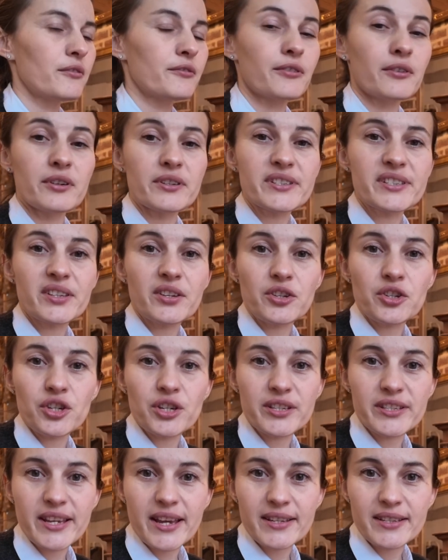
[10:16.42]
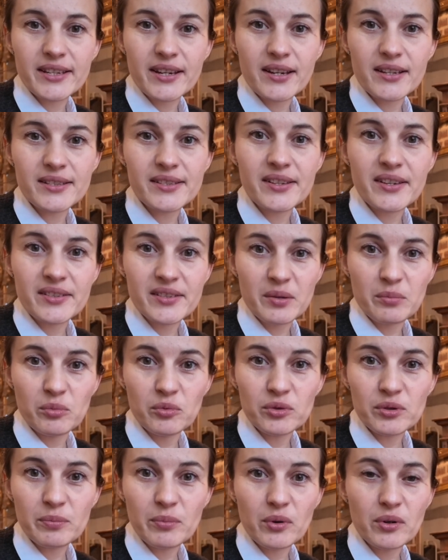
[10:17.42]
First, she sent us the
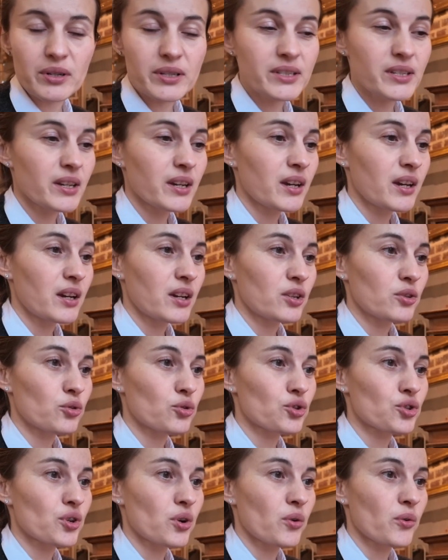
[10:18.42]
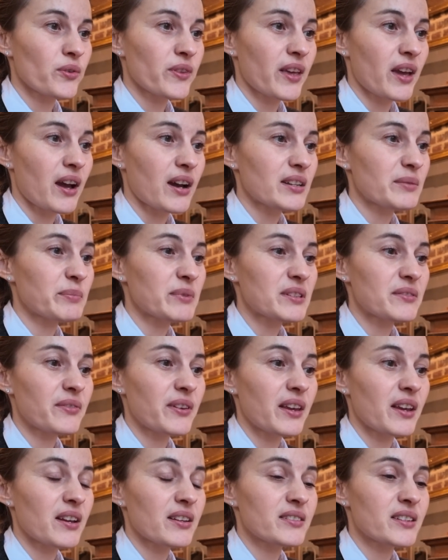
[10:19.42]
mood board to show the
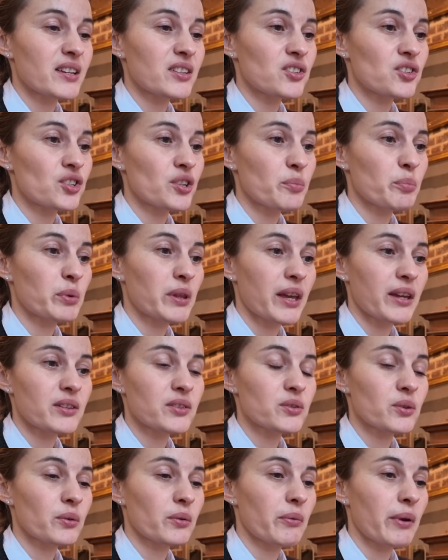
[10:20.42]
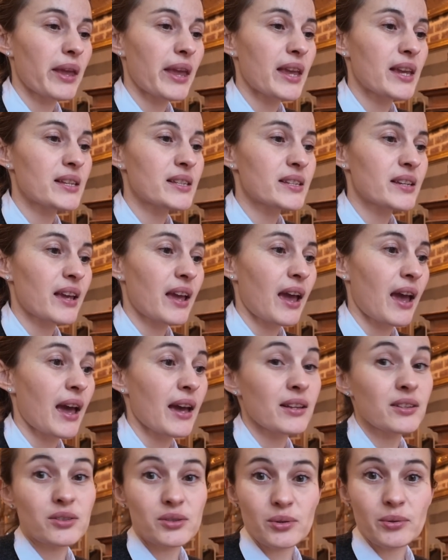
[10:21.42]
atmosphere that she planned to create
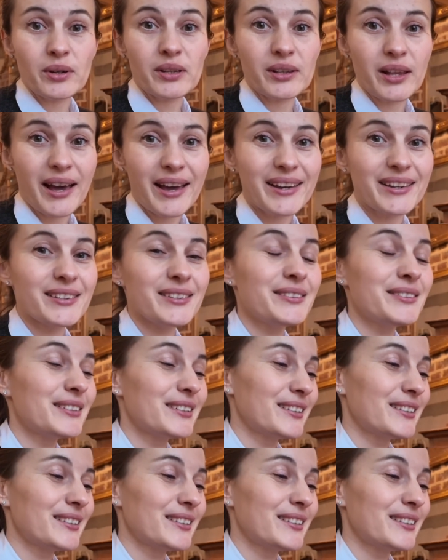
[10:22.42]
and to align.